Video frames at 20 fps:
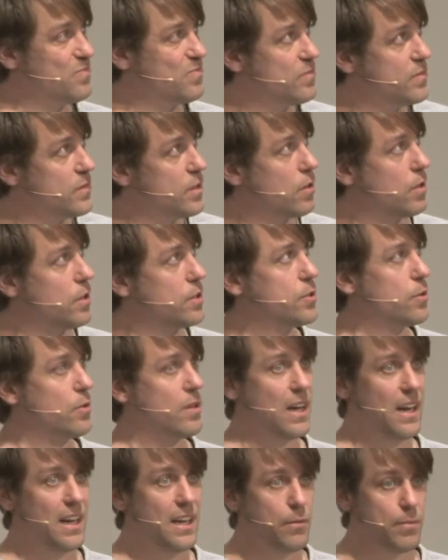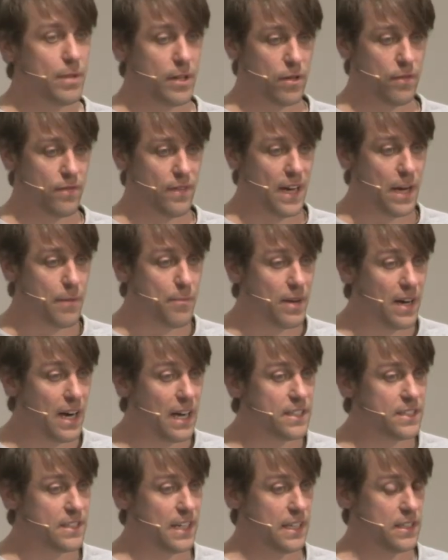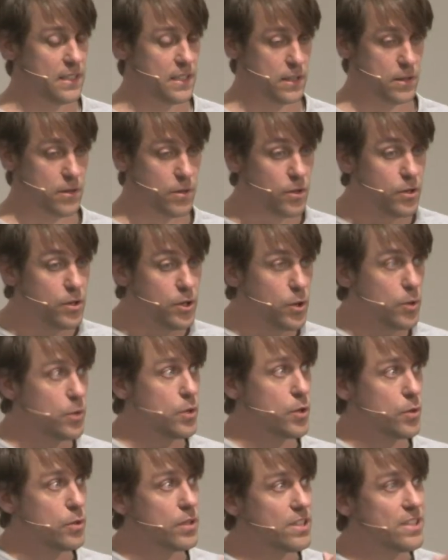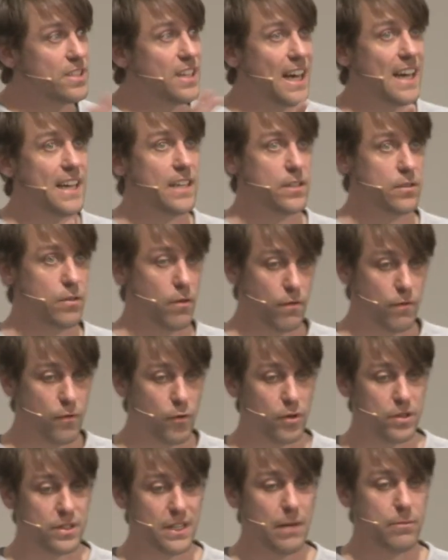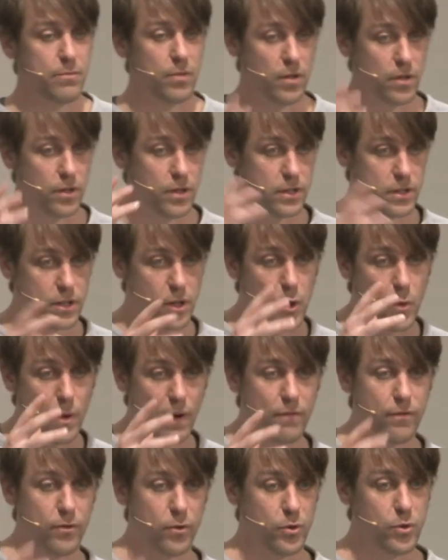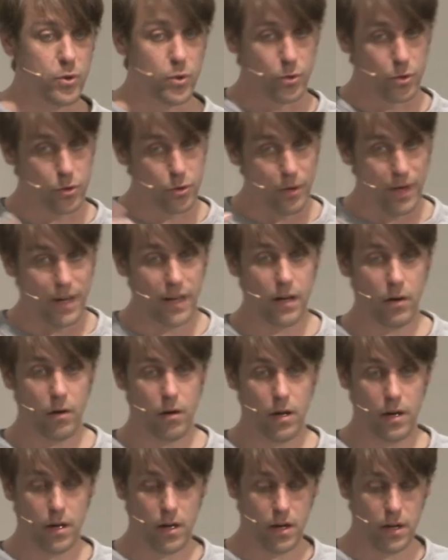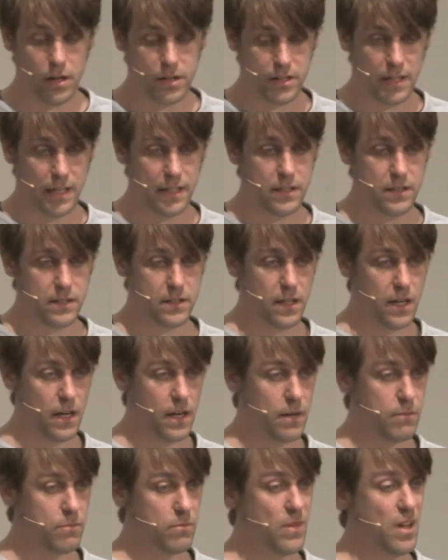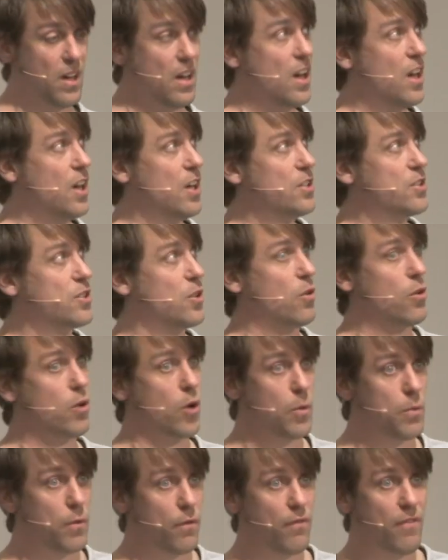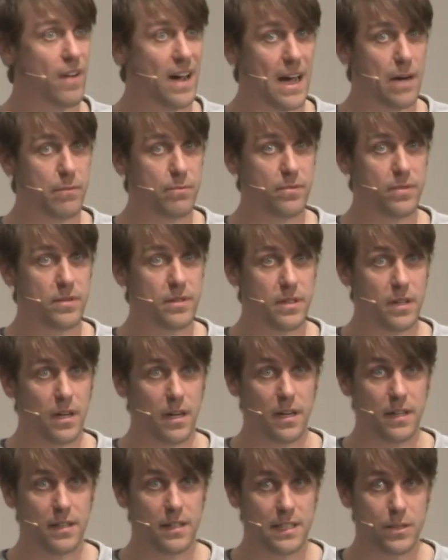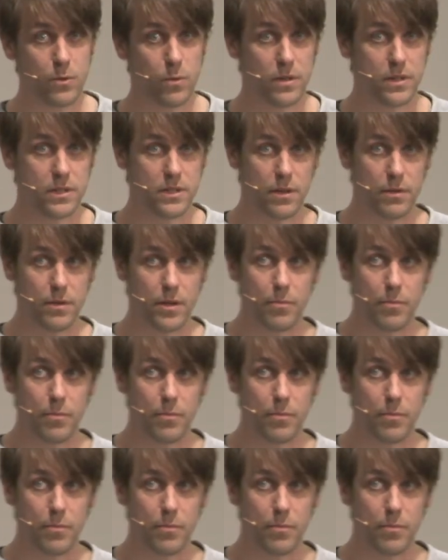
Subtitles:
There are also a little bit of API changes due to the change of, for example, this UFO2 tree change. So RoboFab, this was the